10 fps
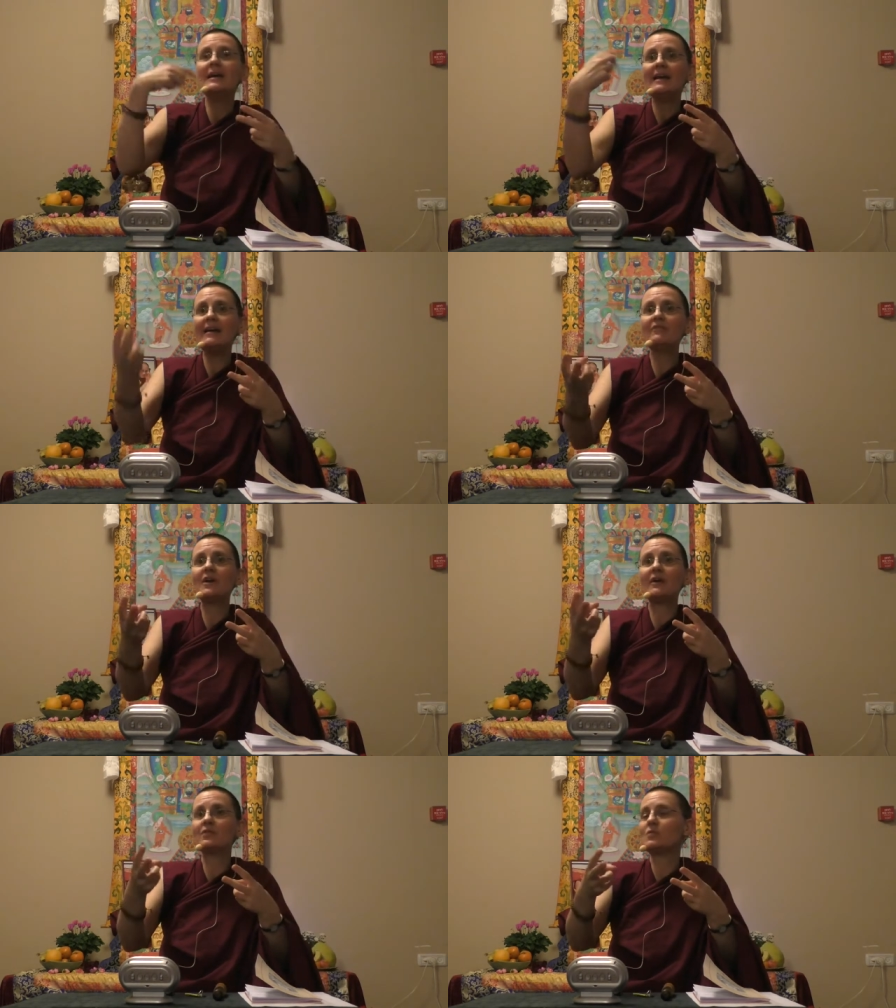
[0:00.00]
If
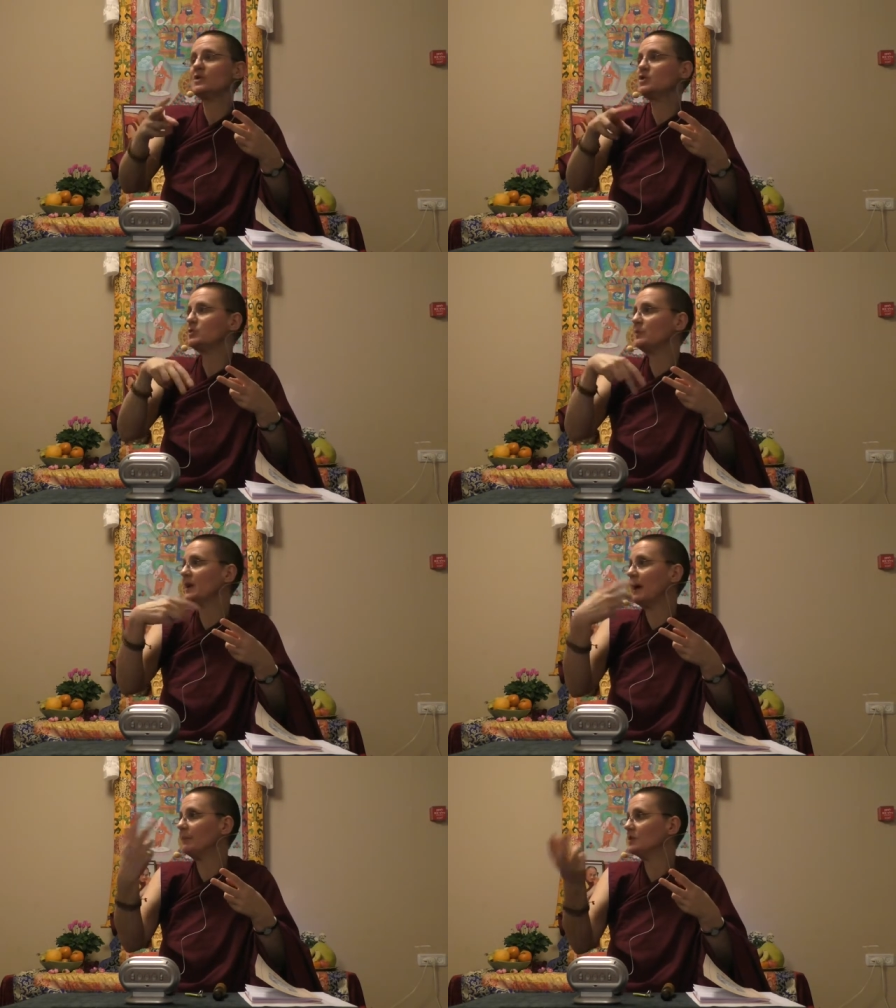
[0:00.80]
you have the wish to
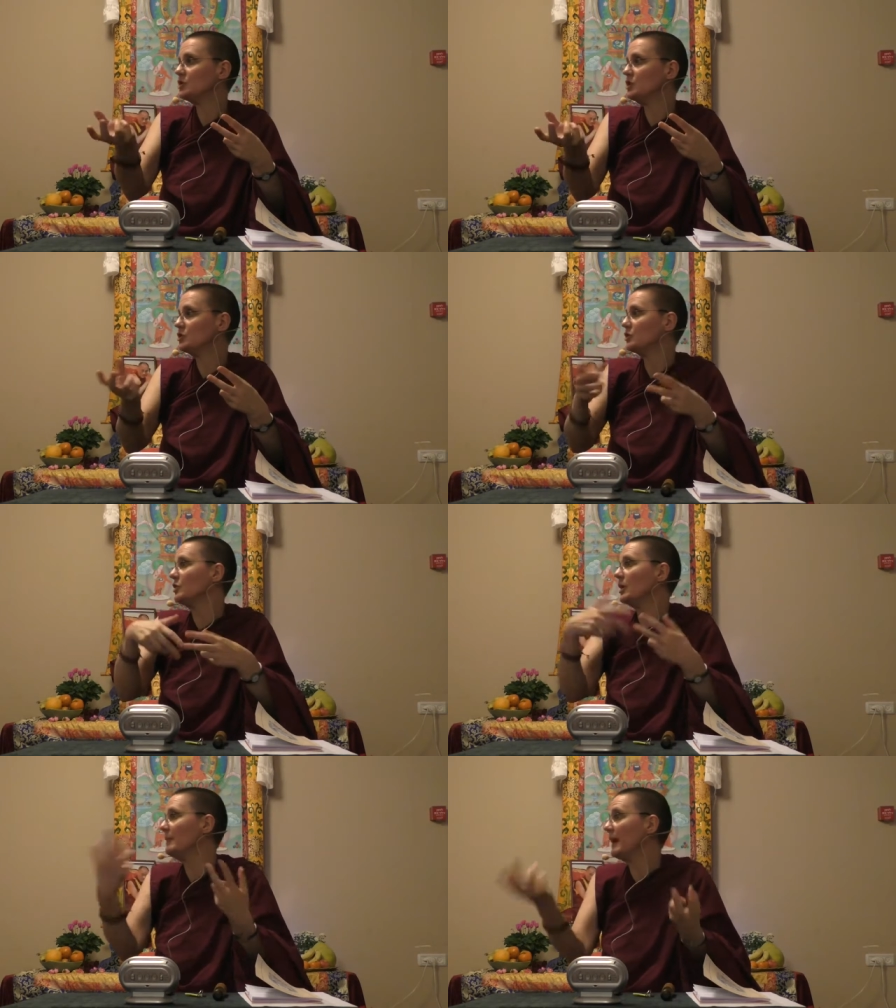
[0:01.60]
become a teacher,
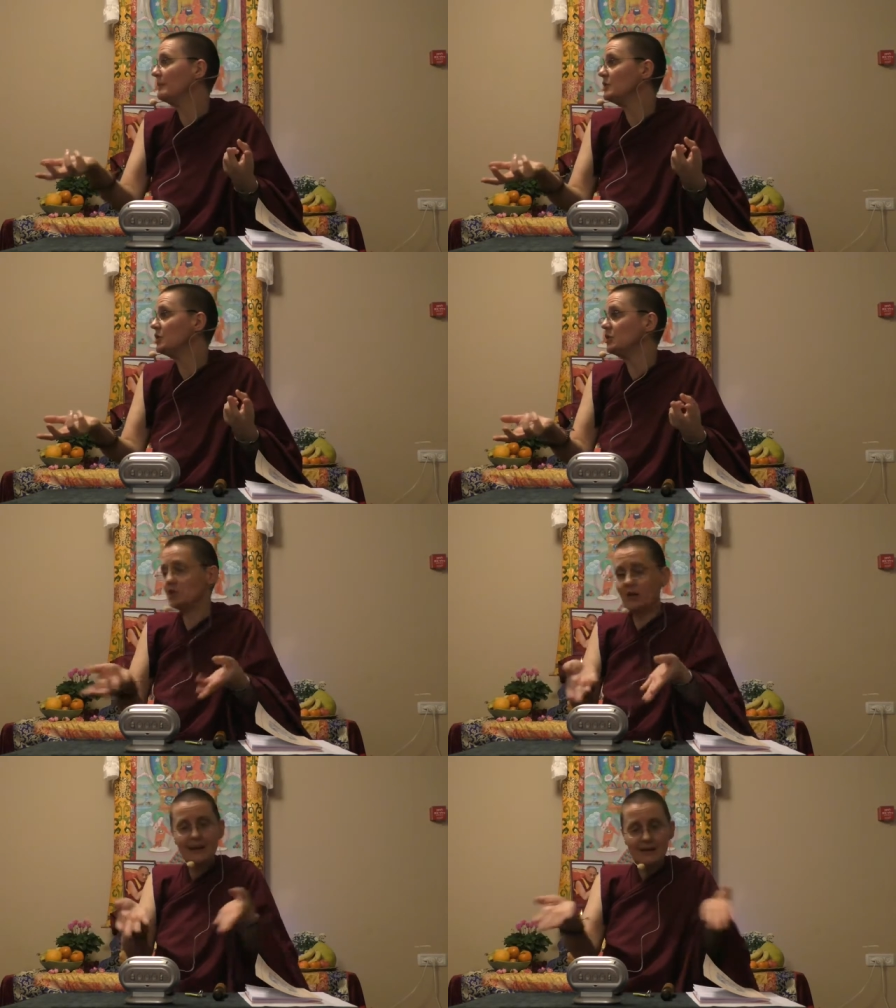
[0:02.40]
you can become a
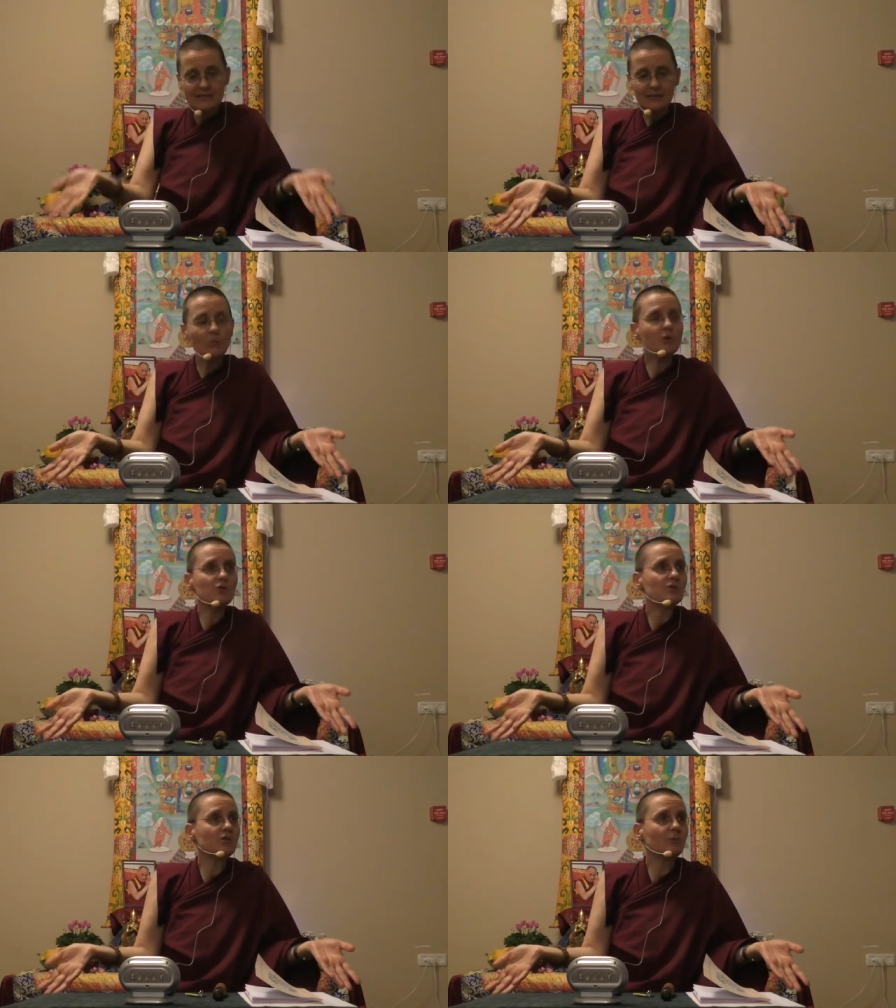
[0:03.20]
teacher. Someone
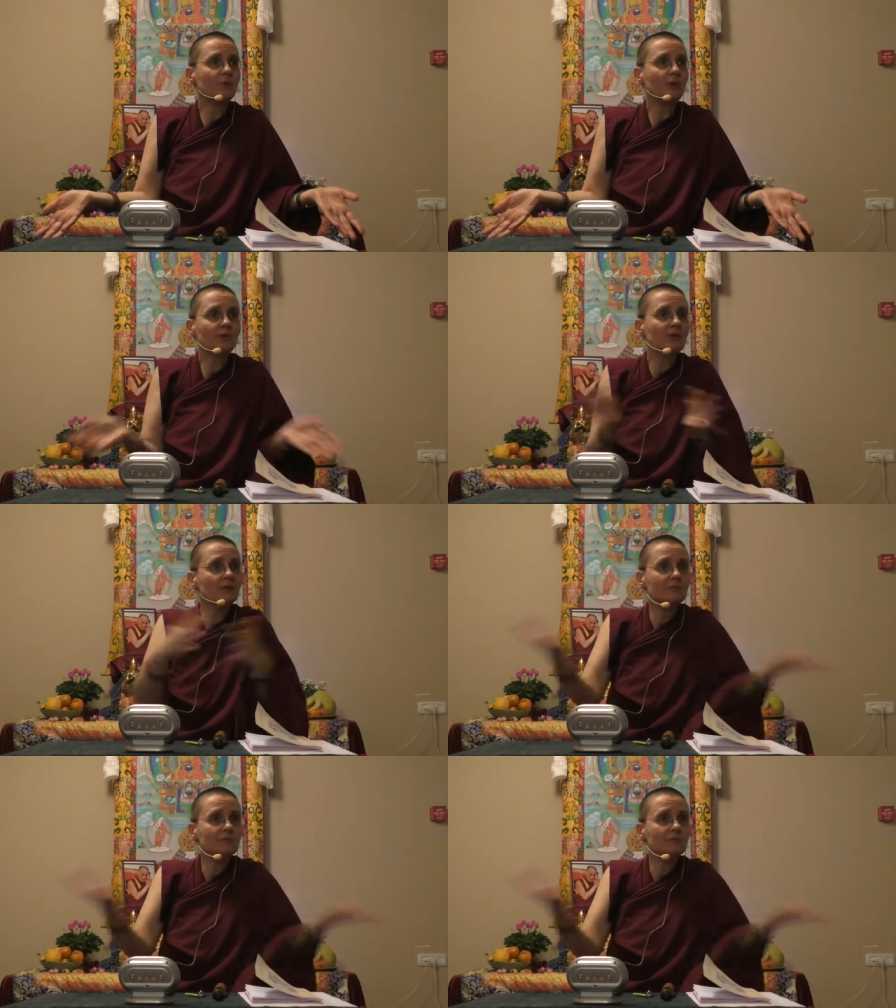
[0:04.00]
who's in a brothel,